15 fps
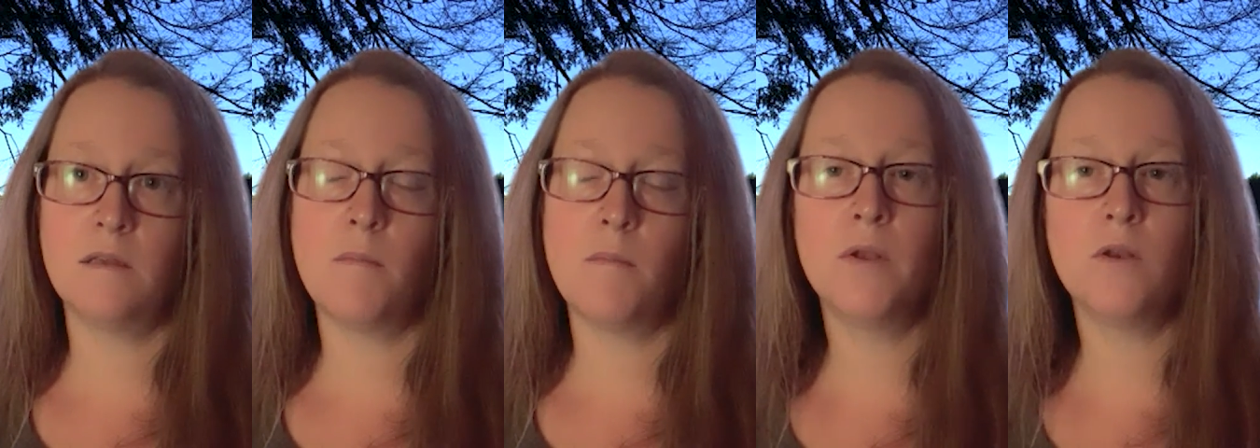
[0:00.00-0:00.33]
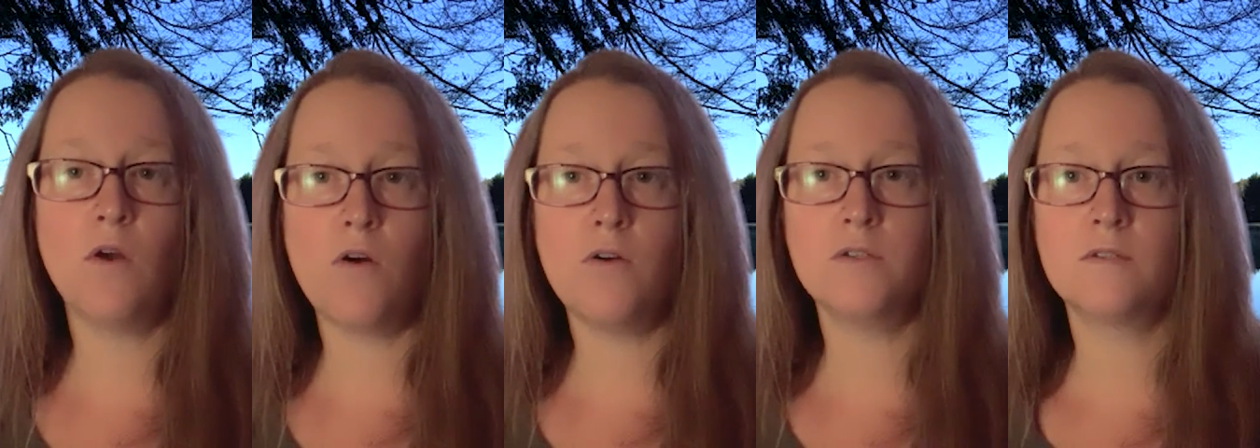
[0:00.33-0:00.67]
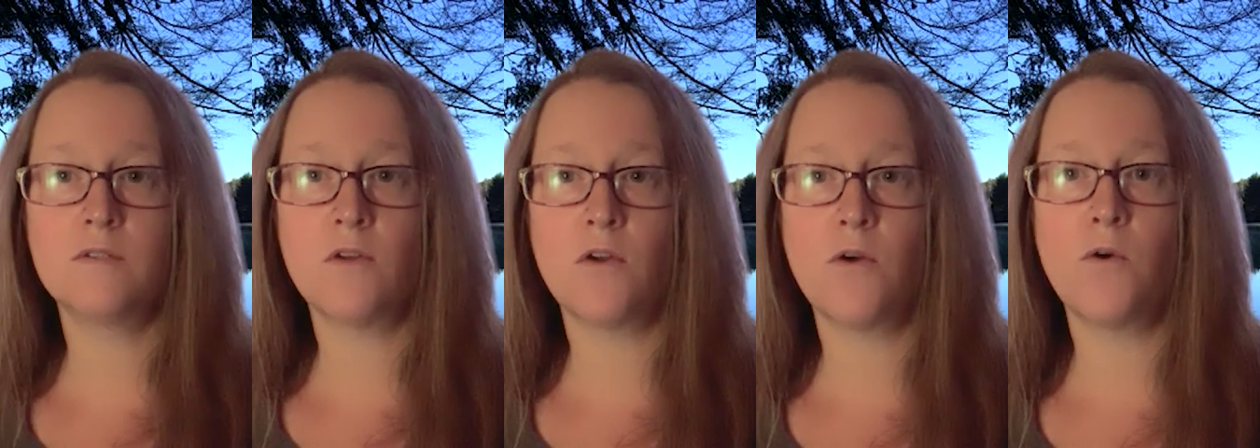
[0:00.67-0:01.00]
but
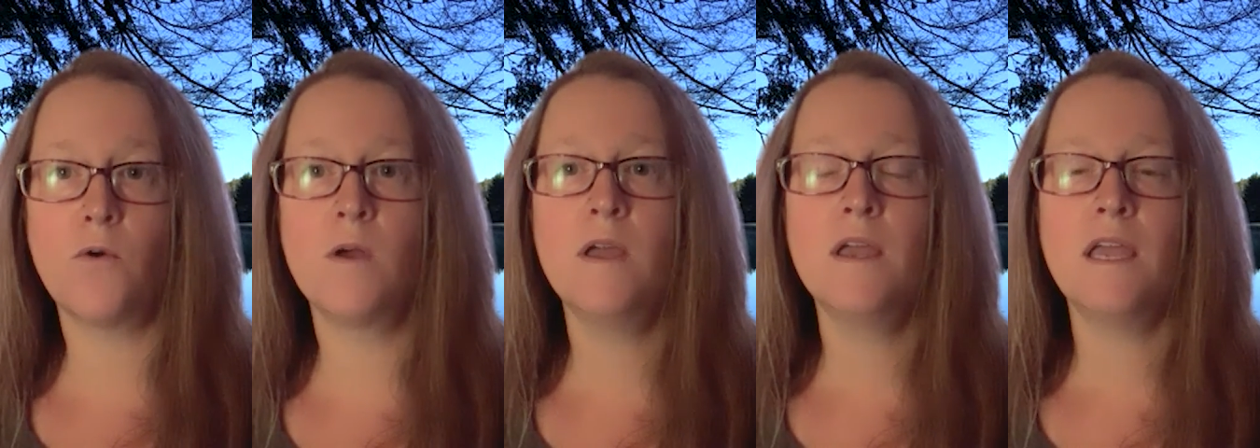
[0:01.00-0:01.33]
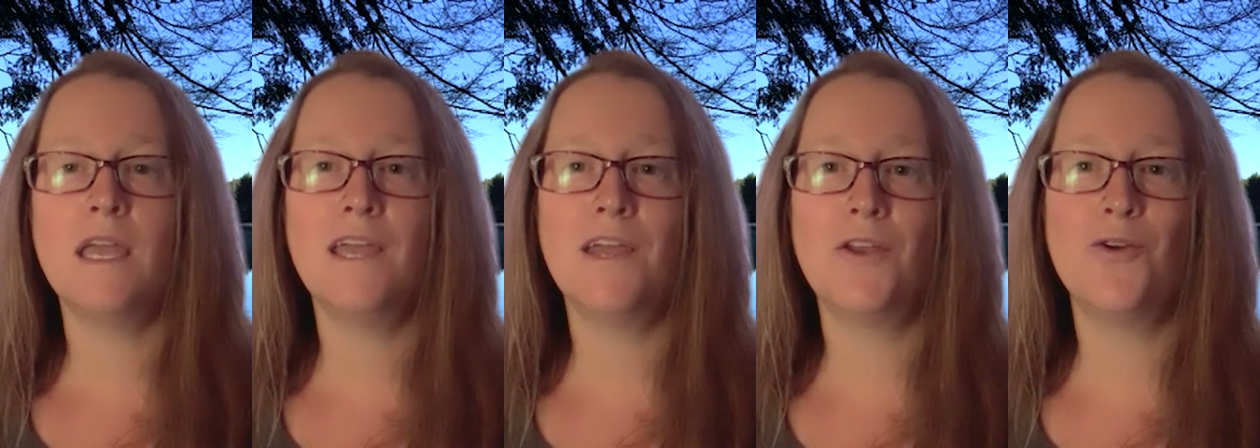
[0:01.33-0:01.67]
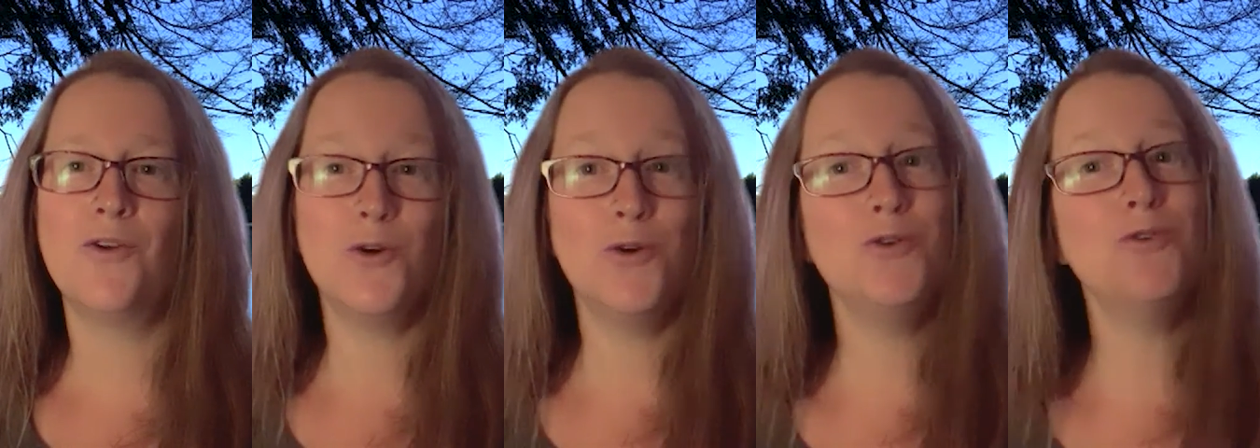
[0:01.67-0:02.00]
also in
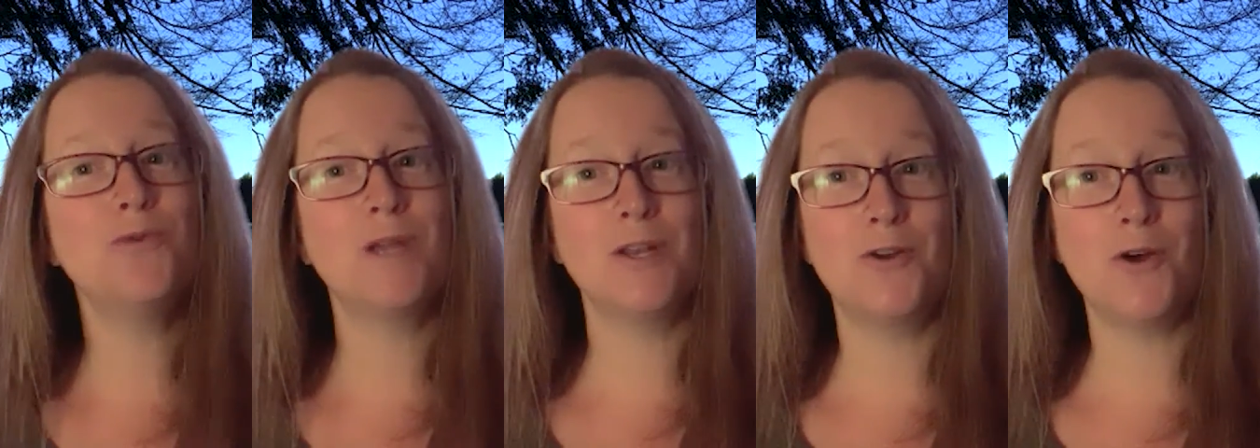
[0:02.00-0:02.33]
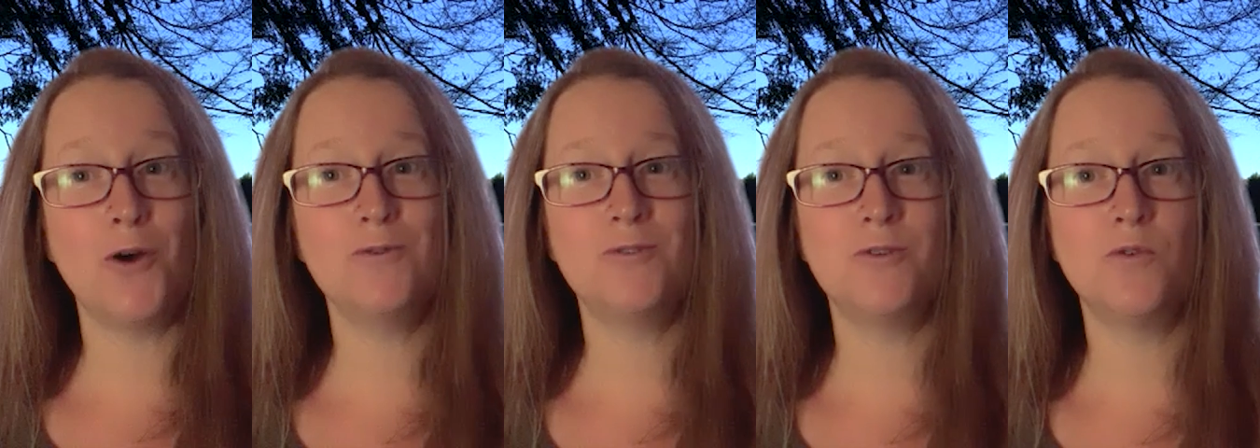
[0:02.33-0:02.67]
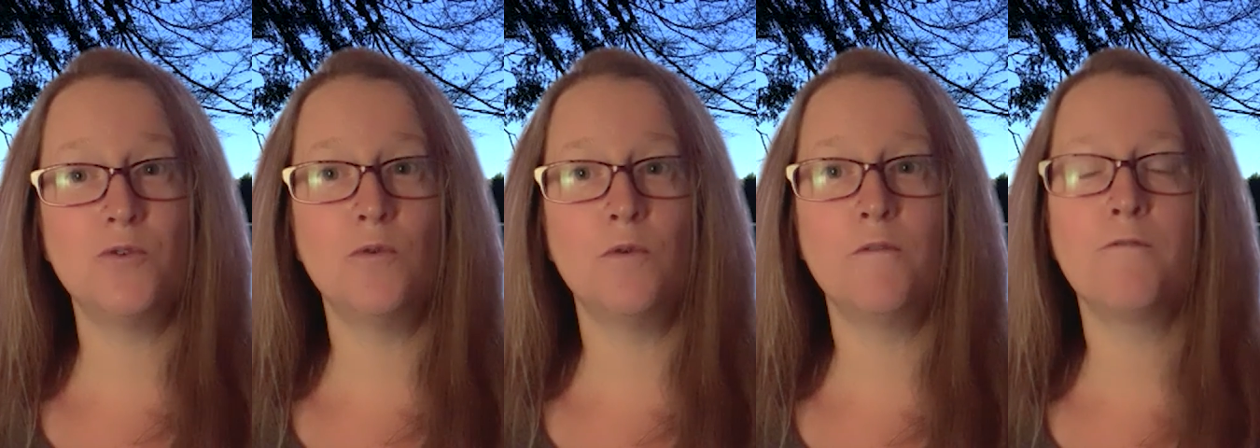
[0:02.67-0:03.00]
who you can go
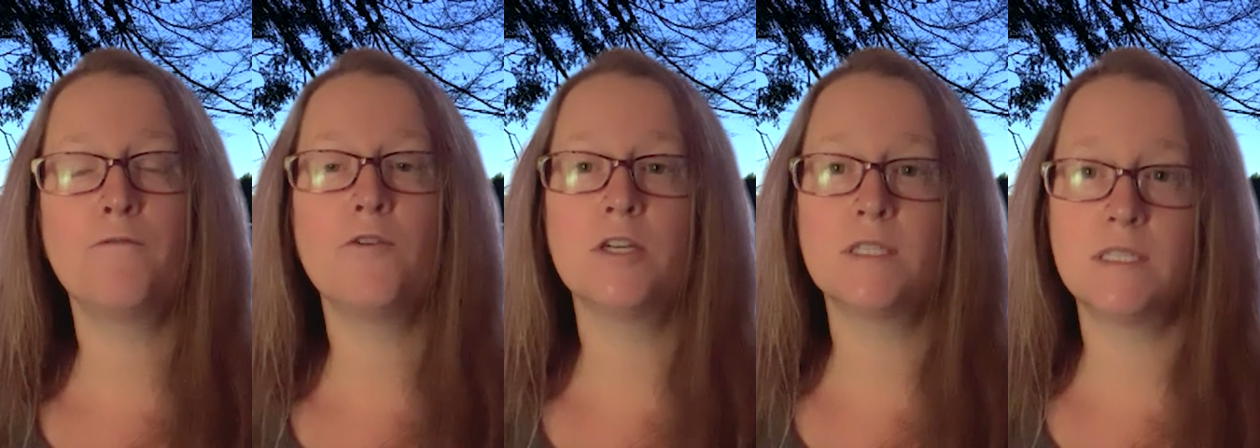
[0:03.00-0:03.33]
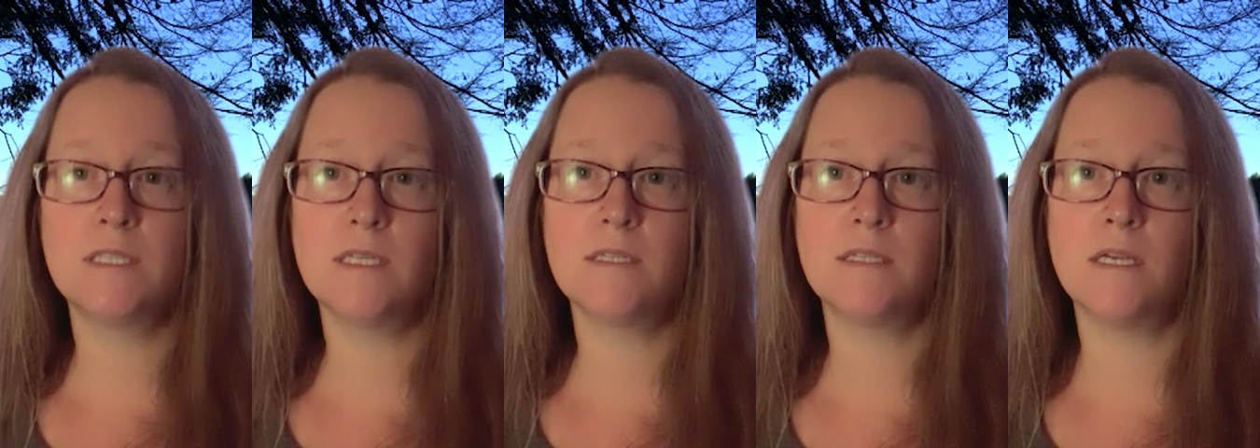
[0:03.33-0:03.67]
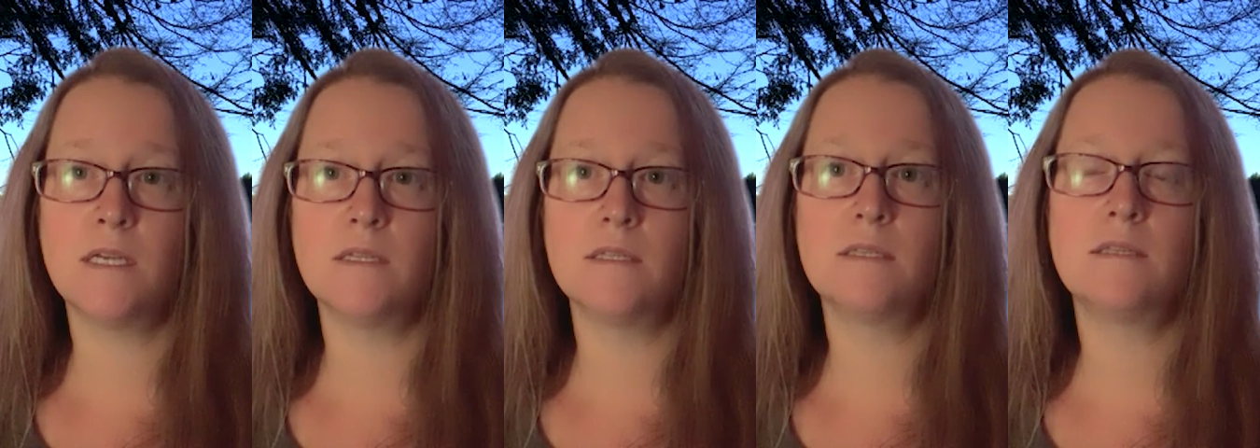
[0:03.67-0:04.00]
to for
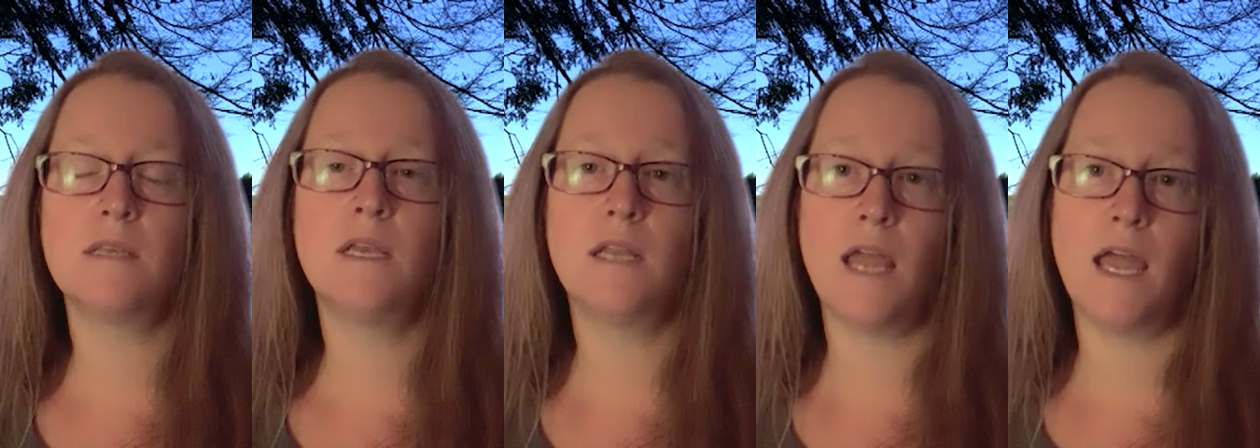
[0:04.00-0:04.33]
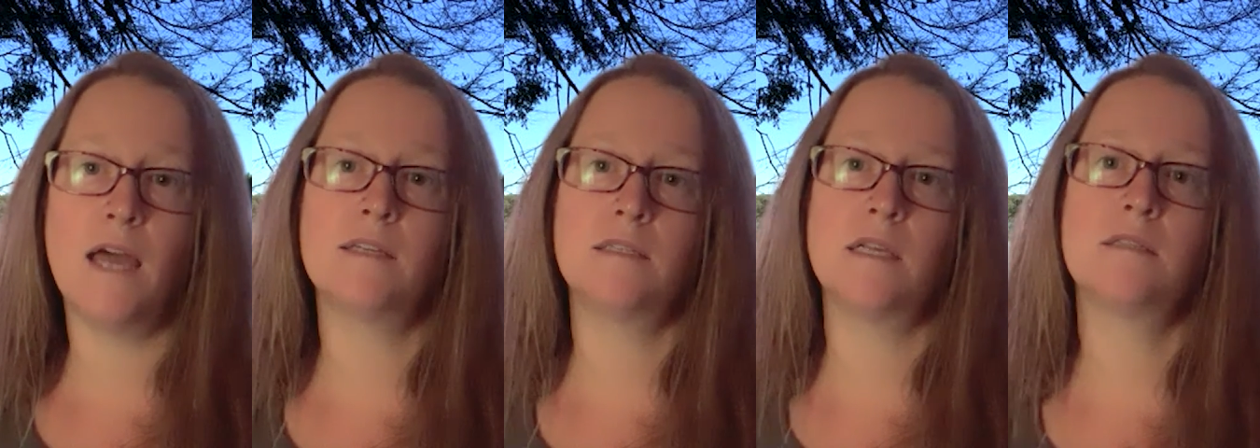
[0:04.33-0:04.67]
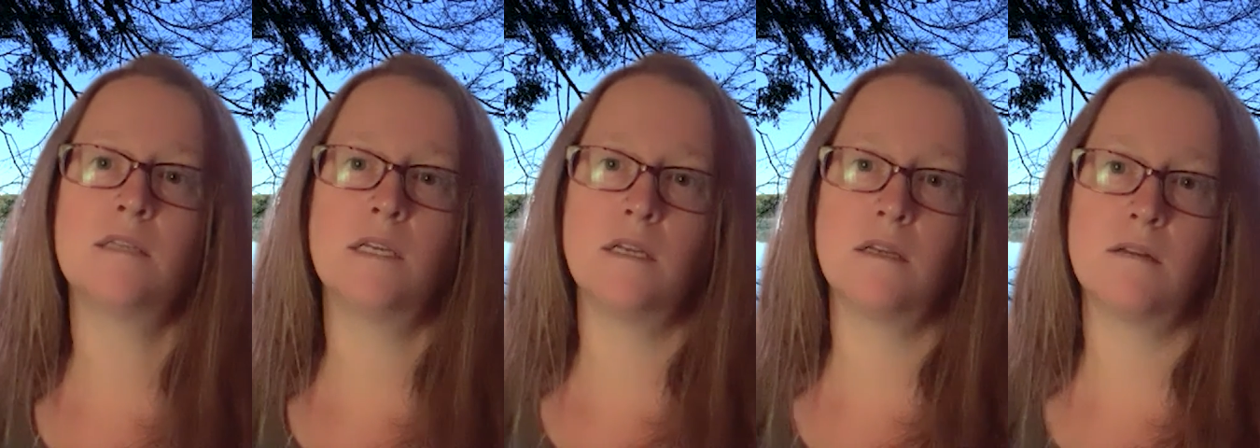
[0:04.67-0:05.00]
assistance in
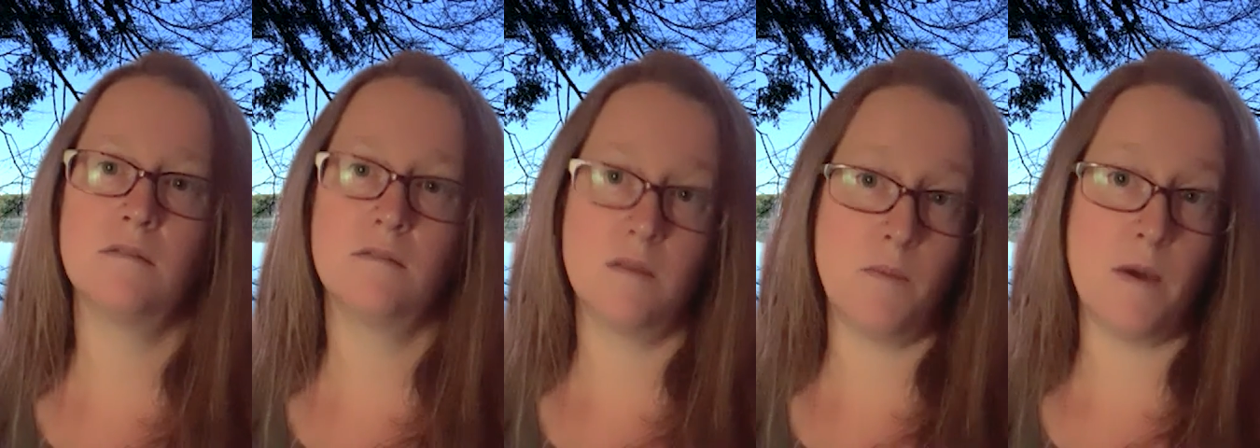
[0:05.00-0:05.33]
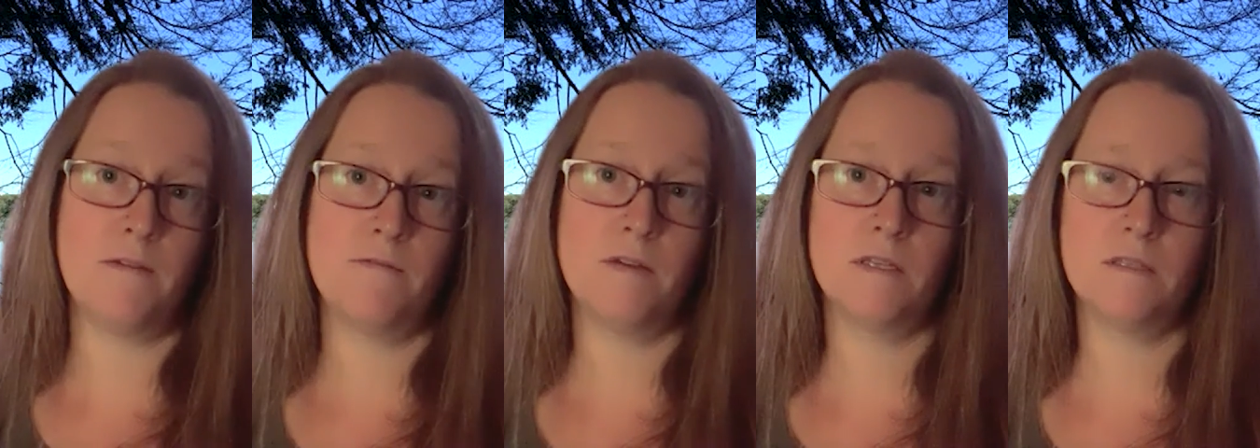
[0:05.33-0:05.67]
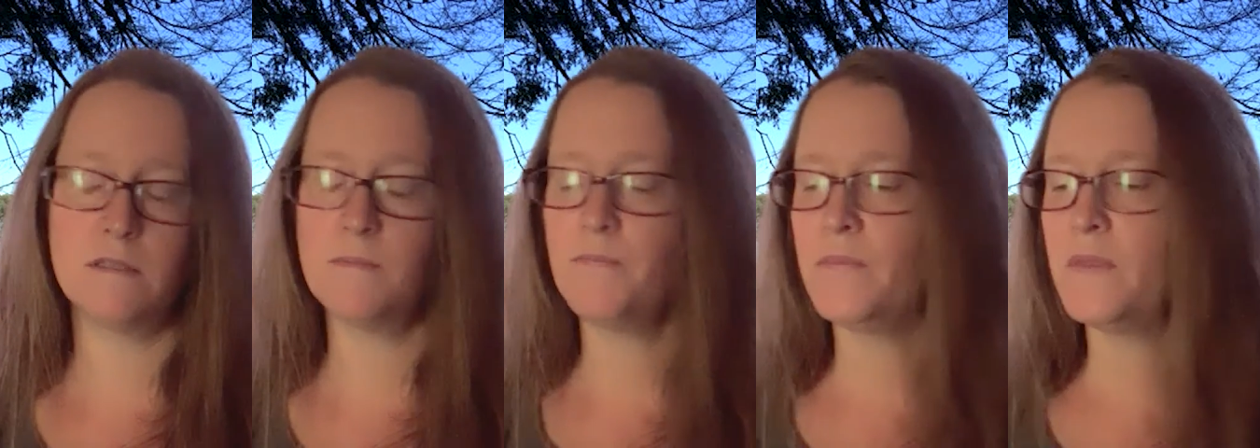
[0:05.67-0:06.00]
accessing the benefits,